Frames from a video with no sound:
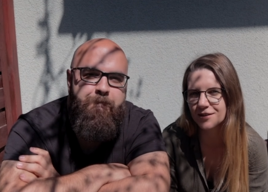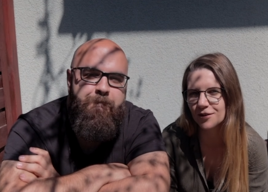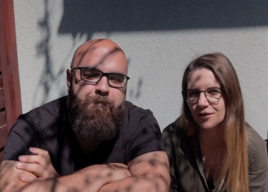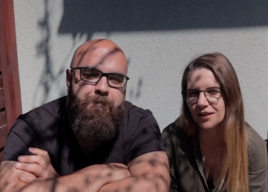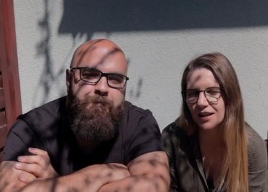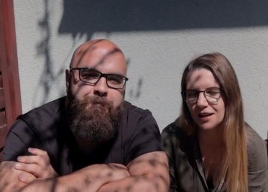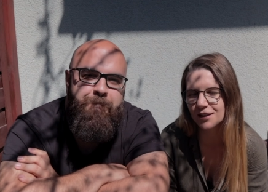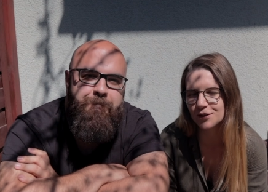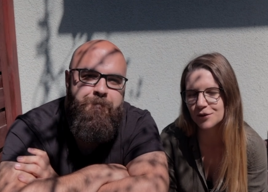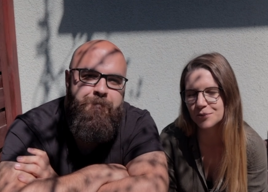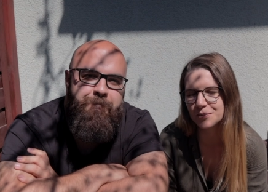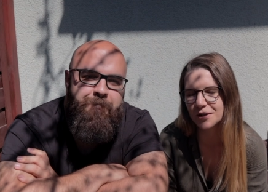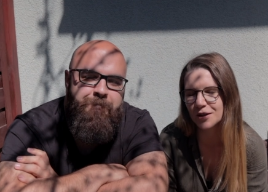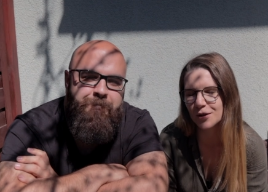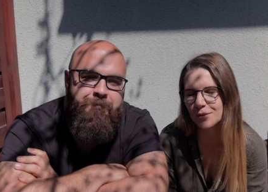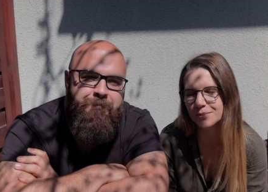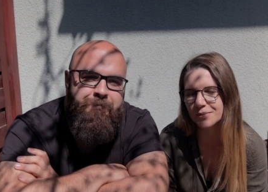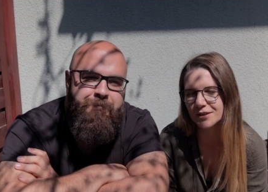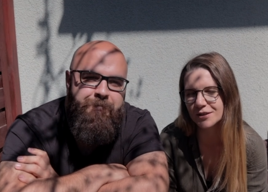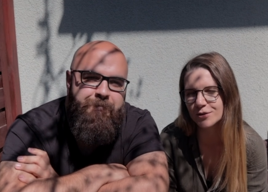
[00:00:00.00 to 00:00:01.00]
Speaker 1: don't like to be
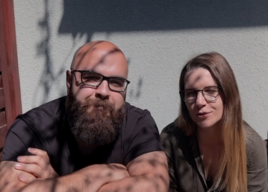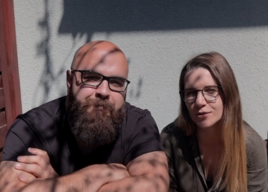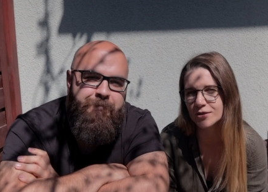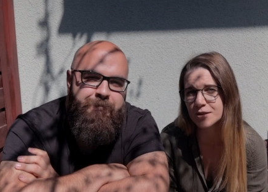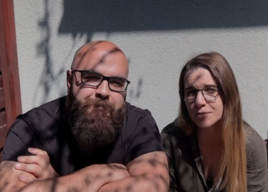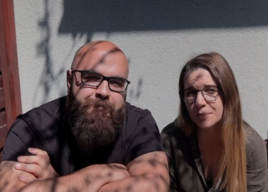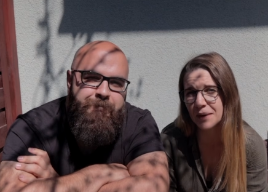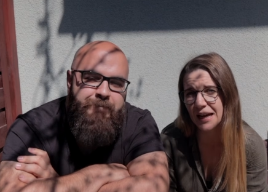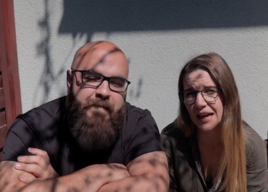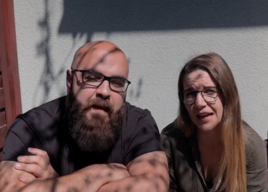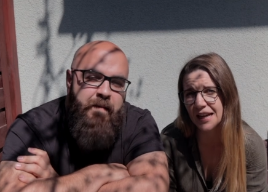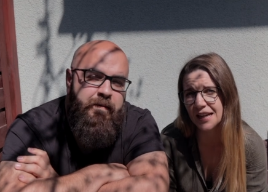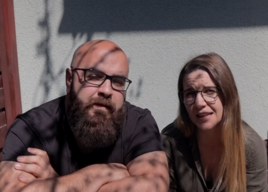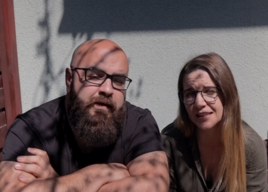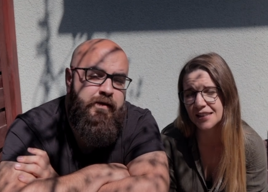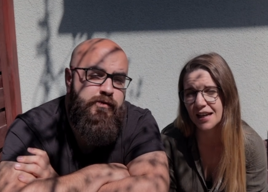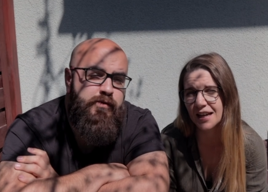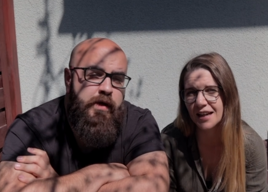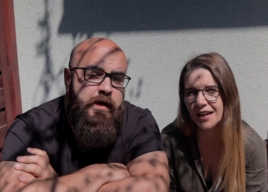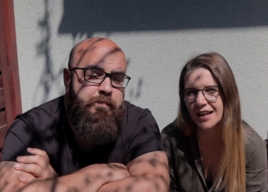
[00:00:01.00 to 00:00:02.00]
compared to Spain.
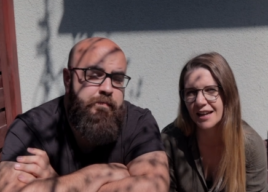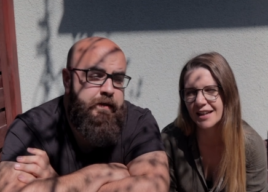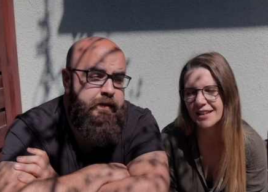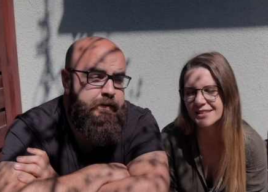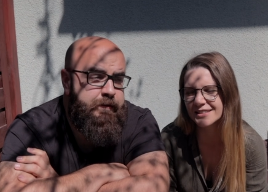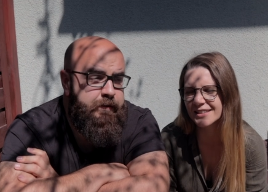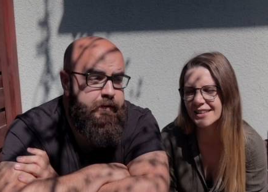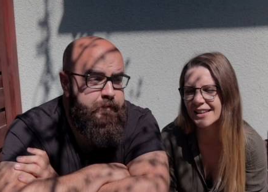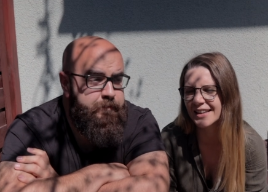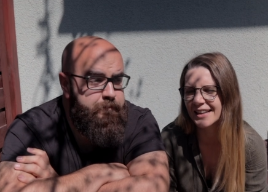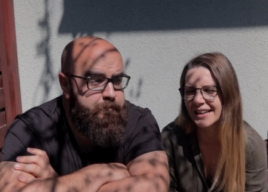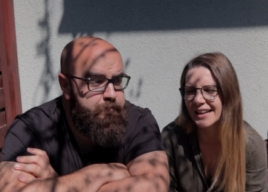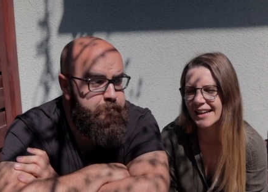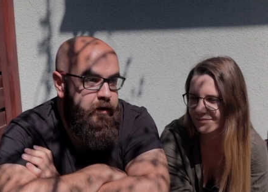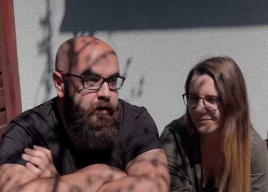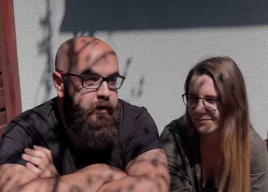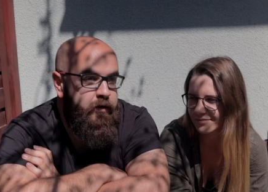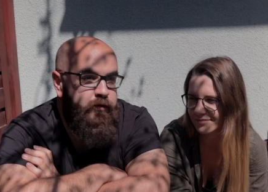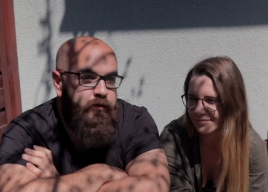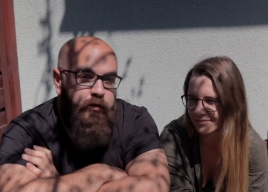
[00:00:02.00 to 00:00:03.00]
Because we are better.
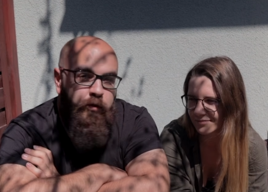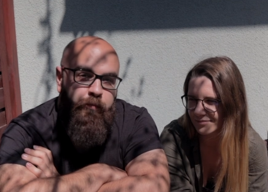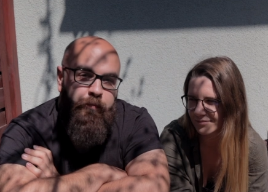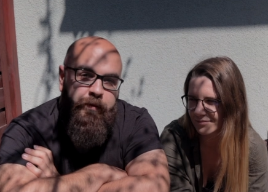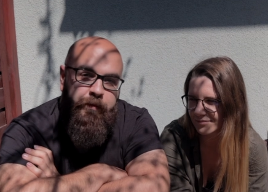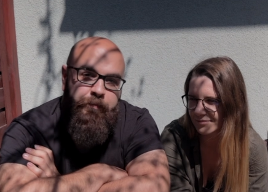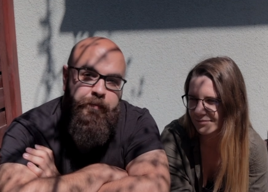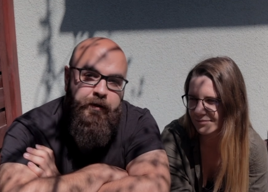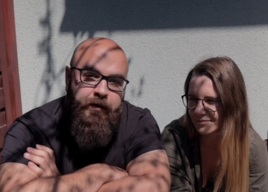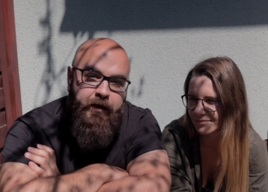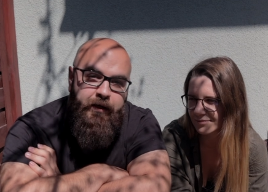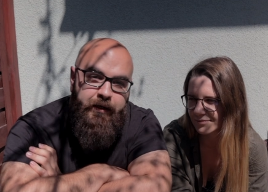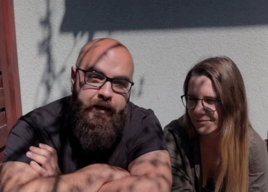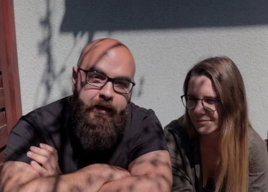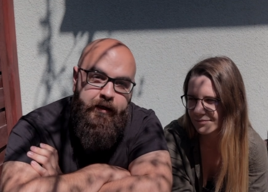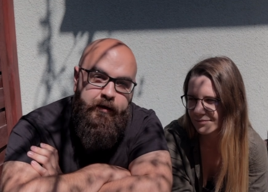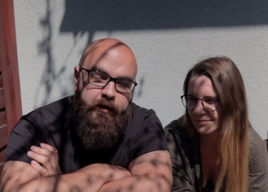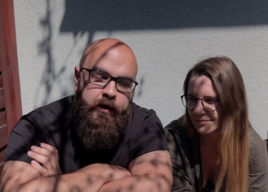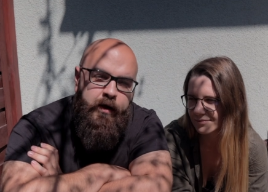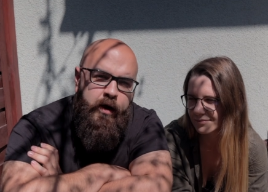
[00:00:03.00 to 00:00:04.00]
Speaker 2: So people are
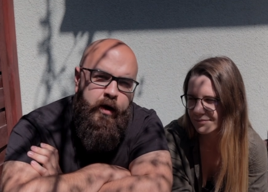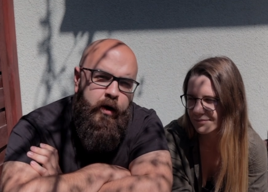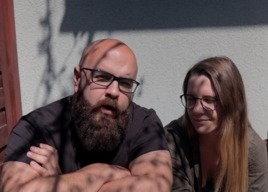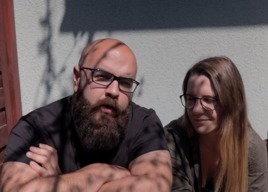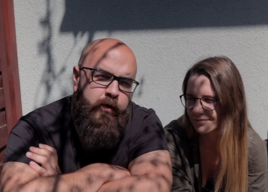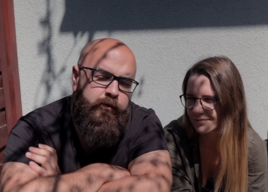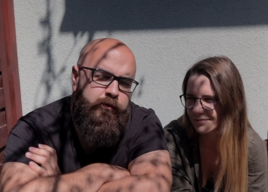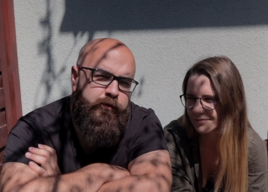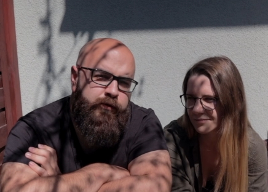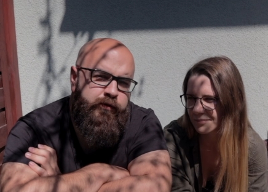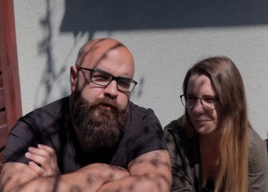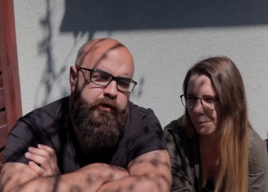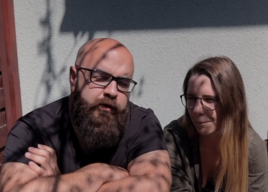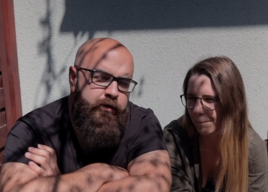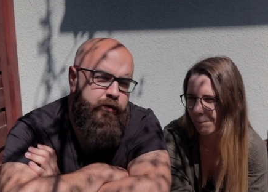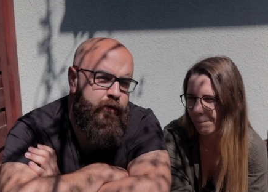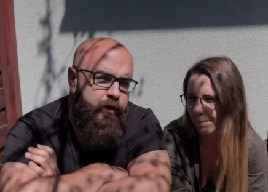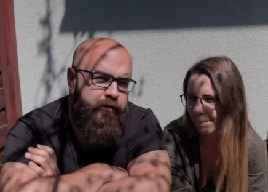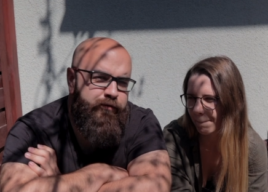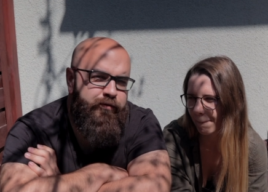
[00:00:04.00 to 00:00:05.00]
like, oh city,
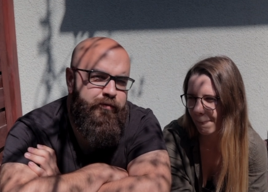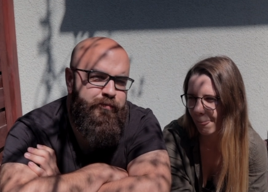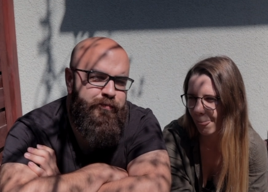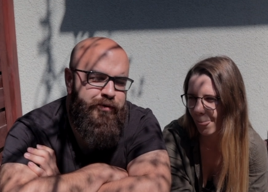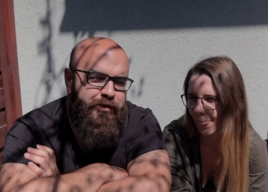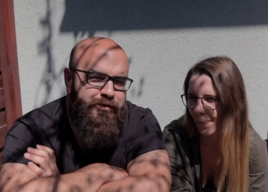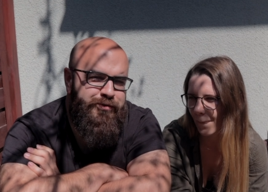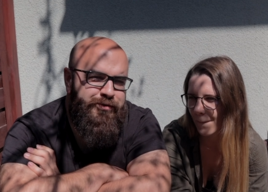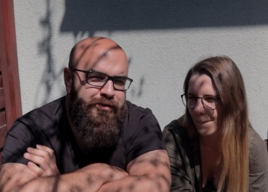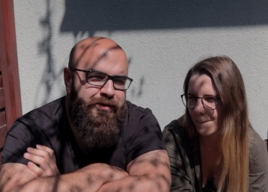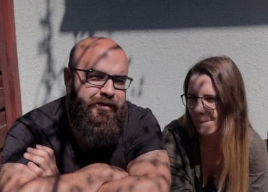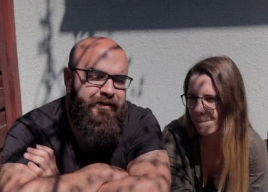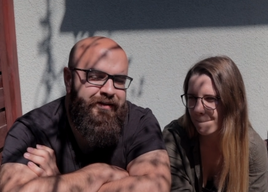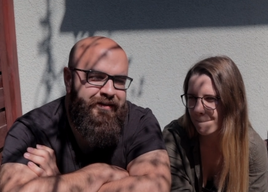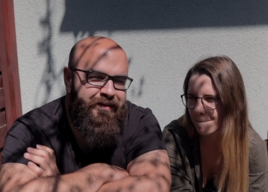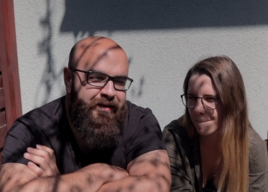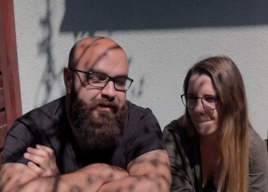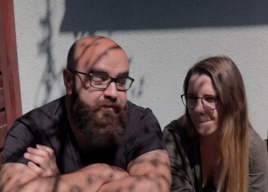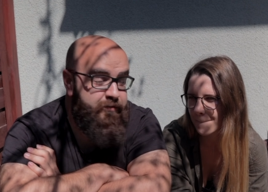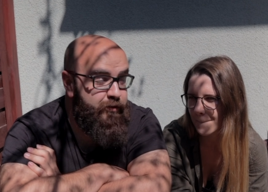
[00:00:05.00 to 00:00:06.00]
you are from Portugal?
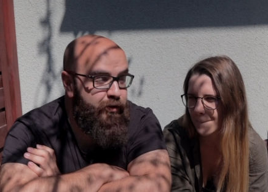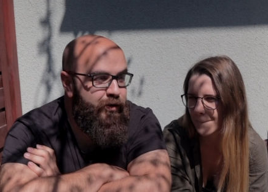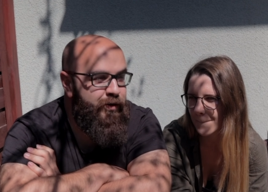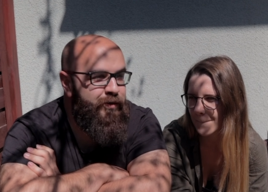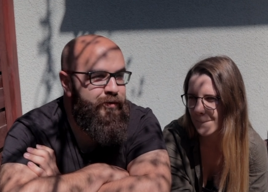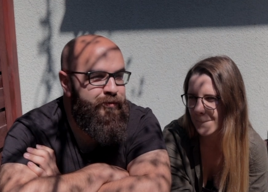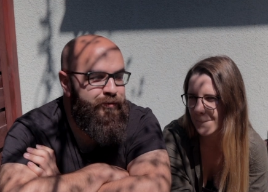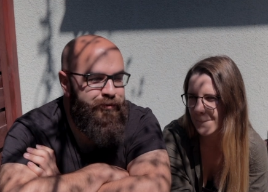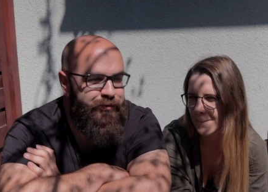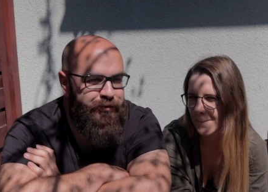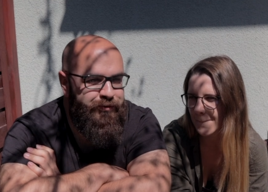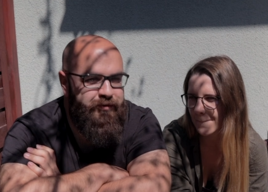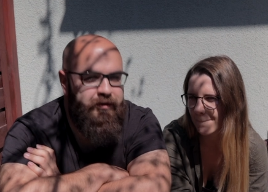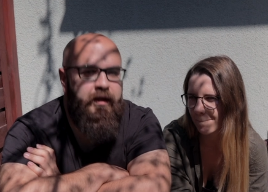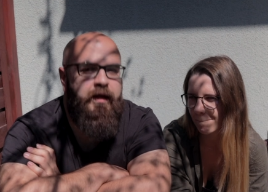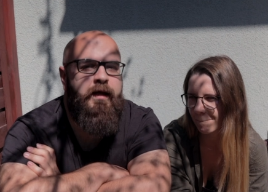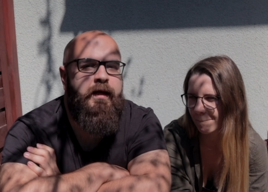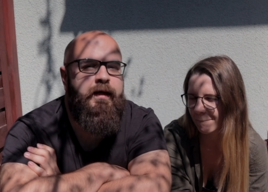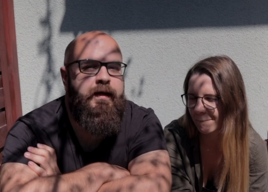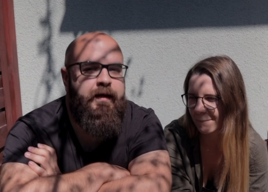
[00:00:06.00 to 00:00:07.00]
Yes. Oh, good.
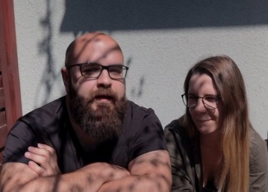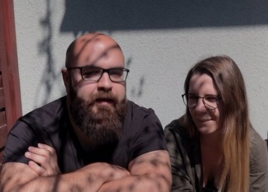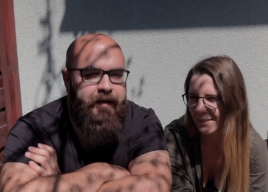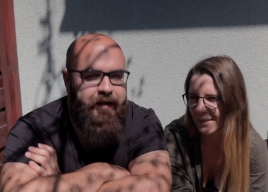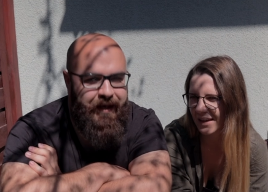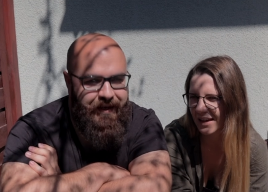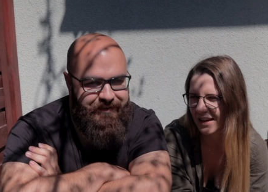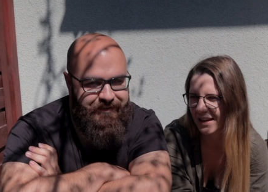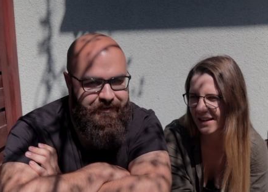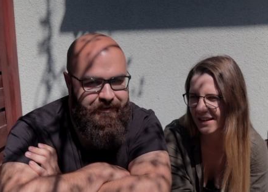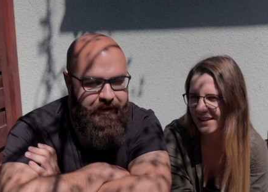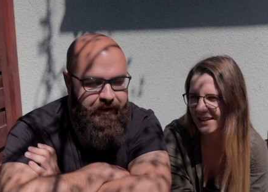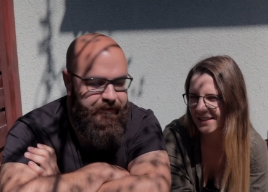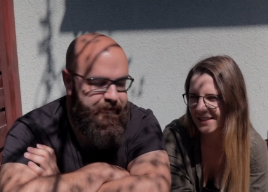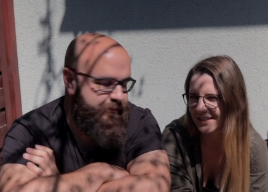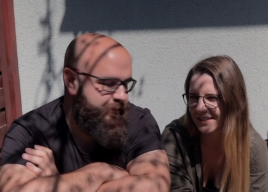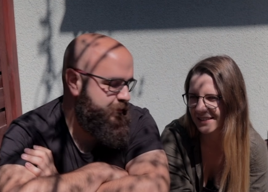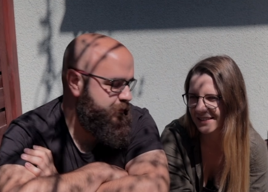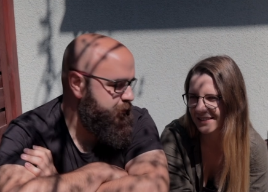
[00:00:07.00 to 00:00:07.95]
Gracias.